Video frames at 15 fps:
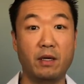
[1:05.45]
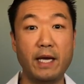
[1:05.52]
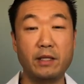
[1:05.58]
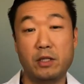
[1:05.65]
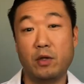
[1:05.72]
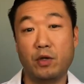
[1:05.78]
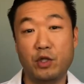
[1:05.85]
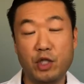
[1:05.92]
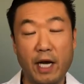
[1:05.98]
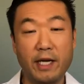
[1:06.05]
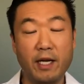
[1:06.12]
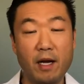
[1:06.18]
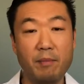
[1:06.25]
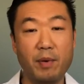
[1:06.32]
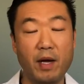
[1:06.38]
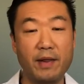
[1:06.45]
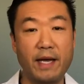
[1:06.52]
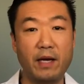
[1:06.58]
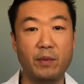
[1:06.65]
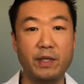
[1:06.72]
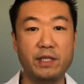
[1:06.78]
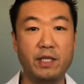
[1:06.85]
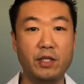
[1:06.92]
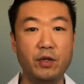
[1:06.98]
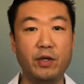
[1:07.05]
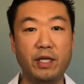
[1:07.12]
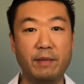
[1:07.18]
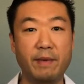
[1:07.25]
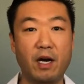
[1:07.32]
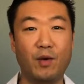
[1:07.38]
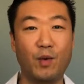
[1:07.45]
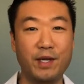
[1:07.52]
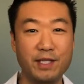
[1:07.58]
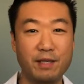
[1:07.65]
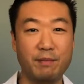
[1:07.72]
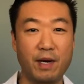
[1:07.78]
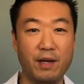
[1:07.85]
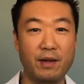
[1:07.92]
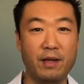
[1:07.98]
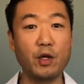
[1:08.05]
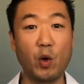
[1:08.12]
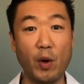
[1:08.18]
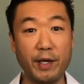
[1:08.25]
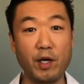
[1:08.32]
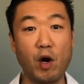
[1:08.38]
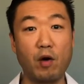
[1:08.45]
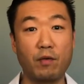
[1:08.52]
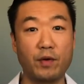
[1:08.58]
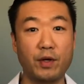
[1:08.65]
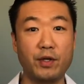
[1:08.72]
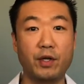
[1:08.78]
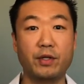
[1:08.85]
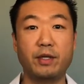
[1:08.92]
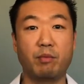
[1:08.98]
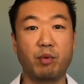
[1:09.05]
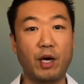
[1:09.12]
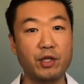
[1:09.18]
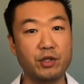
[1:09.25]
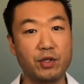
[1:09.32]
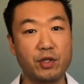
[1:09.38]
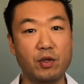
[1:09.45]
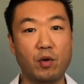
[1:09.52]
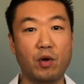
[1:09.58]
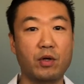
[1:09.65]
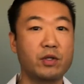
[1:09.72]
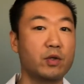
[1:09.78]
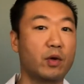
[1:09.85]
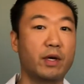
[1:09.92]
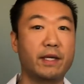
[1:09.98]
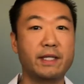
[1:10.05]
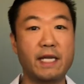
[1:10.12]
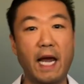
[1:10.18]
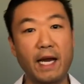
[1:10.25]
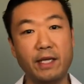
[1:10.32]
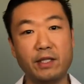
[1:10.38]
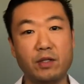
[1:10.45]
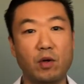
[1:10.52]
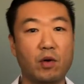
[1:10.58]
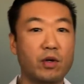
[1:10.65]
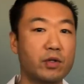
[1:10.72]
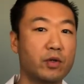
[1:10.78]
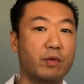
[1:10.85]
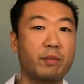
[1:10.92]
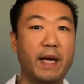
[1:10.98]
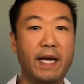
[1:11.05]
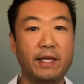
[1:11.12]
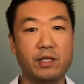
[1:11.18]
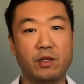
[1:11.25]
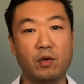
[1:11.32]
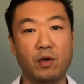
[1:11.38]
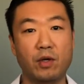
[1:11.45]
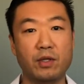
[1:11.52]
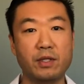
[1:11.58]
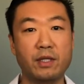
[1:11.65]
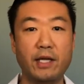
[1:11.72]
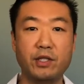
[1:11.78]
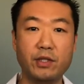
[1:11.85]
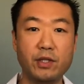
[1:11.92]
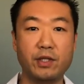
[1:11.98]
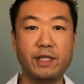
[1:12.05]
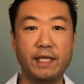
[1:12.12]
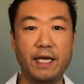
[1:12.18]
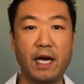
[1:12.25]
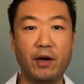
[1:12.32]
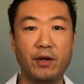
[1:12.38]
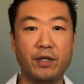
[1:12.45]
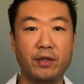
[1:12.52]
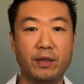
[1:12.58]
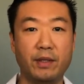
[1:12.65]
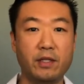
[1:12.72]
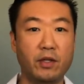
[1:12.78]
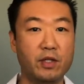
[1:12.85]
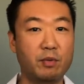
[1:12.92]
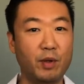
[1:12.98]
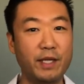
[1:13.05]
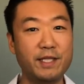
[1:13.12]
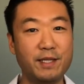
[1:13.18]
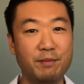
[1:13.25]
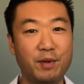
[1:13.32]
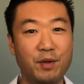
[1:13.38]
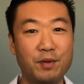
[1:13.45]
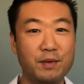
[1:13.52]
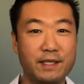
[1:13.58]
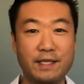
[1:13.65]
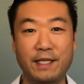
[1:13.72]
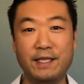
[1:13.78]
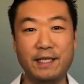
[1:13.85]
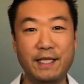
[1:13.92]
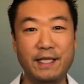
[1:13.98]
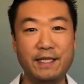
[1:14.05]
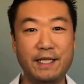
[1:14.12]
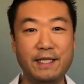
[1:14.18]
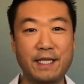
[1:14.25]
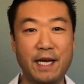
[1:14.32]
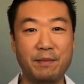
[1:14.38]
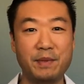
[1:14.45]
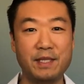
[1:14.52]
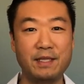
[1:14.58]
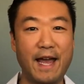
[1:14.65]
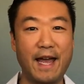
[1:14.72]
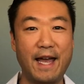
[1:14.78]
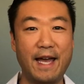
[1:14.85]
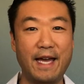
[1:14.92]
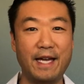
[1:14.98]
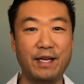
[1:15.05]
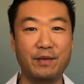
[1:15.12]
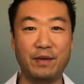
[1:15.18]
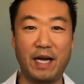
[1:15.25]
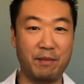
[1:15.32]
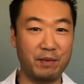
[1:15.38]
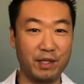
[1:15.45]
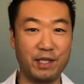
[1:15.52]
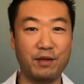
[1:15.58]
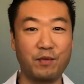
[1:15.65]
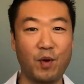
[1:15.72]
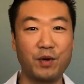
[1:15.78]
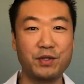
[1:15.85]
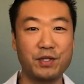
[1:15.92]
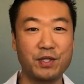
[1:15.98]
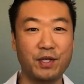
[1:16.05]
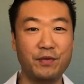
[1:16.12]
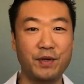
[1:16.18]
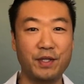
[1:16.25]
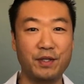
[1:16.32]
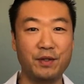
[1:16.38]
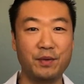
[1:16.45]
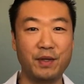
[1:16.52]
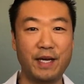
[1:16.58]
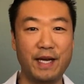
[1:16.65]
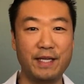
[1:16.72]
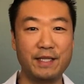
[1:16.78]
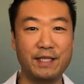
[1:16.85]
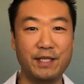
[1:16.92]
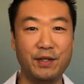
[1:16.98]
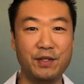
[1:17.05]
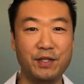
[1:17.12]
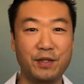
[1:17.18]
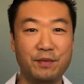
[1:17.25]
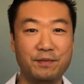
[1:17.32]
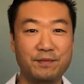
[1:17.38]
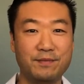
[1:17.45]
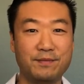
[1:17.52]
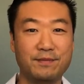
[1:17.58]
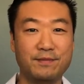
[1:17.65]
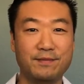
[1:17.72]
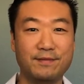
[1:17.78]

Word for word: And so to check up on that, we send you an email once a month going over your depression scores or anxiety scores or pain scores, and just to see how you're doing. So it's pretty simple, six easy steps, and I'm looking forward to serving you, and see you soon.